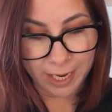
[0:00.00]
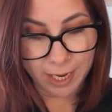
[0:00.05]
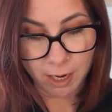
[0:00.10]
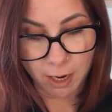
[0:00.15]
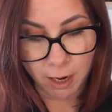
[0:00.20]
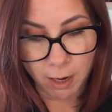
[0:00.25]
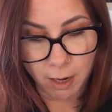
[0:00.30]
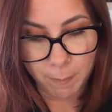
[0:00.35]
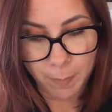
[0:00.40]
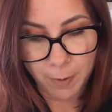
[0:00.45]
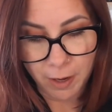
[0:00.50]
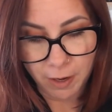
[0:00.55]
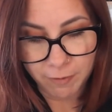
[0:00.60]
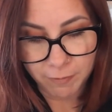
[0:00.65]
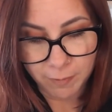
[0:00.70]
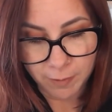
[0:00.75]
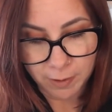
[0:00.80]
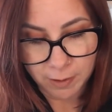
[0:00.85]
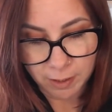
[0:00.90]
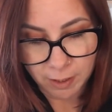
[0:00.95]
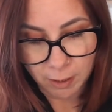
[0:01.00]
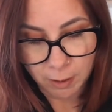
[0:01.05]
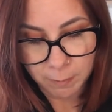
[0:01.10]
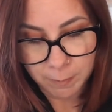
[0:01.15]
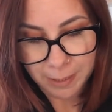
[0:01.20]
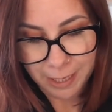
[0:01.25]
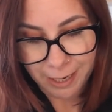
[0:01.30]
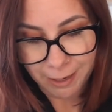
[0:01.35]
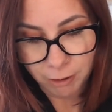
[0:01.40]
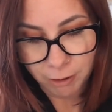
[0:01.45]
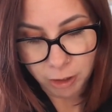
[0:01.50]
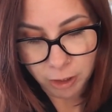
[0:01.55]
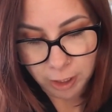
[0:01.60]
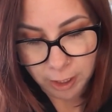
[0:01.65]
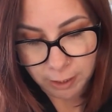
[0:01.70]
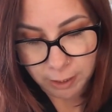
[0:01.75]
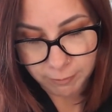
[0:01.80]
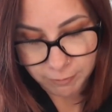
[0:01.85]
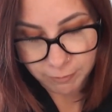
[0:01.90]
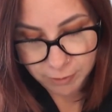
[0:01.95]
up. I'm now
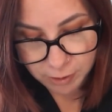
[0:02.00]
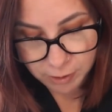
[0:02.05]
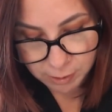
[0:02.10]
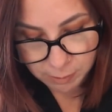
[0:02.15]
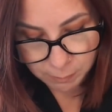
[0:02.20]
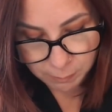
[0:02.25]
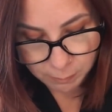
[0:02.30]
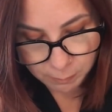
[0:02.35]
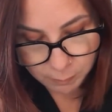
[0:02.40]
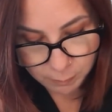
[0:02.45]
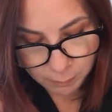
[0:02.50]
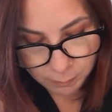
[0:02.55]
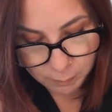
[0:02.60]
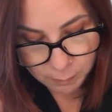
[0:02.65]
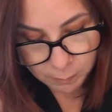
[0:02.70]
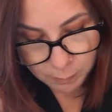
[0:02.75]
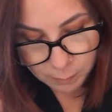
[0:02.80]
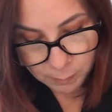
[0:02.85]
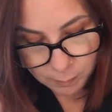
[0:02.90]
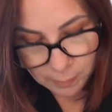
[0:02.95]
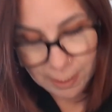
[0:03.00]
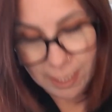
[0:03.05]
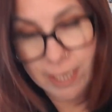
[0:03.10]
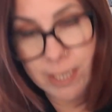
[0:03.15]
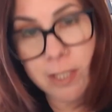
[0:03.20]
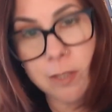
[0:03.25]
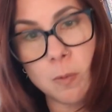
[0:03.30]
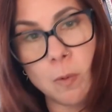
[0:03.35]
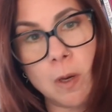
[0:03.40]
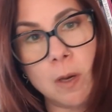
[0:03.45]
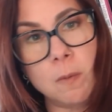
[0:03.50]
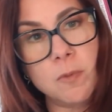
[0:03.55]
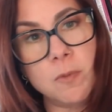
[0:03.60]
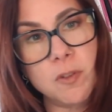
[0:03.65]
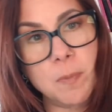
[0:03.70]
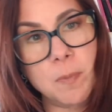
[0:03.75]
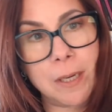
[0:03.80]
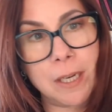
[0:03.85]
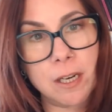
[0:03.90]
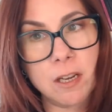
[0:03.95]
looking for some lens
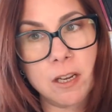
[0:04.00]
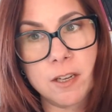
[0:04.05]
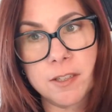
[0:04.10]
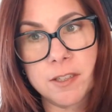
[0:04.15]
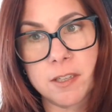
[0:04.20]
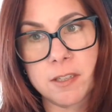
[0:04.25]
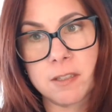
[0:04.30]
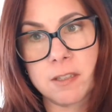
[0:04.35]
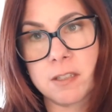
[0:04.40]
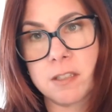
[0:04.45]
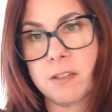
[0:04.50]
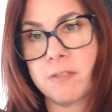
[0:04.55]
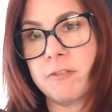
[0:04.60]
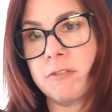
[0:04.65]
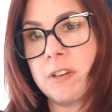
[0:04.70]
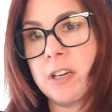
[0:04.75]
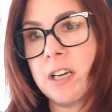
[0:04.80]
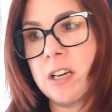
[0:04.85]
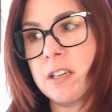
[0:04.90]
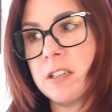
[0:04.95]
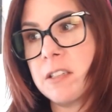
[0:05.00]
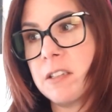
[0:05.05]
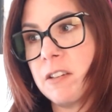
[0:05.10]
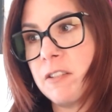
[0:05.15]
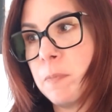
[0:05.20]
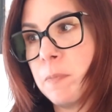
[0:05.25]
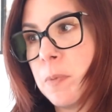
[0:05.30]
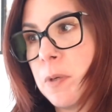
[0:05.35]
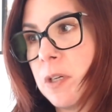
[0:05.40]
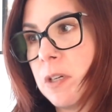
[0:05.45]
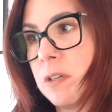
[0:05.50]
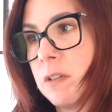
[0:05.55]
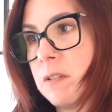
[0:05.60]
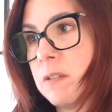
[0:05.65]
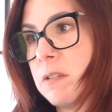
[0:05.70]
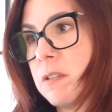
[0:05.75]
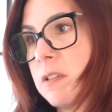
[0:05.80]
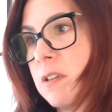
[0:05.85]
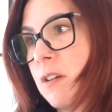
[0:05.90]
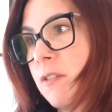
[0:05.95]
wipes for my glasses because I've realised I've put
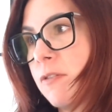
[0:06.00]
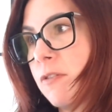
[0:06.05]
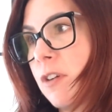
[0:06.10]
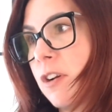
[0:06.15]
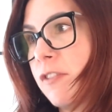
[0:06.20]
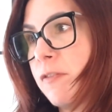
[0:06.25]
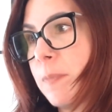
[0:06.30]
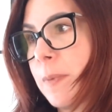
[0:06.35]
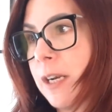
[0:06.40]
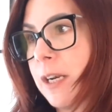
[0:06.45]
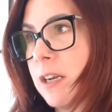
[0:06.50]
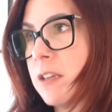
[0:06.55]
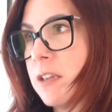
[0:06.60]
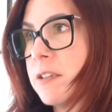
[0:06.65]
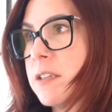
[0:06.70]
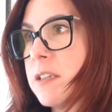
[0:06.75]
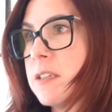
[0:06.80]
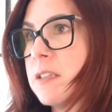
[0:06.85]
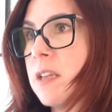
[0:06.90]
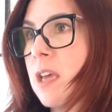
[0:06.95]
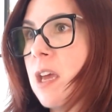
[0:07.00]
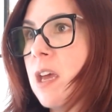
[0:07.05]
stuff all over my glasses.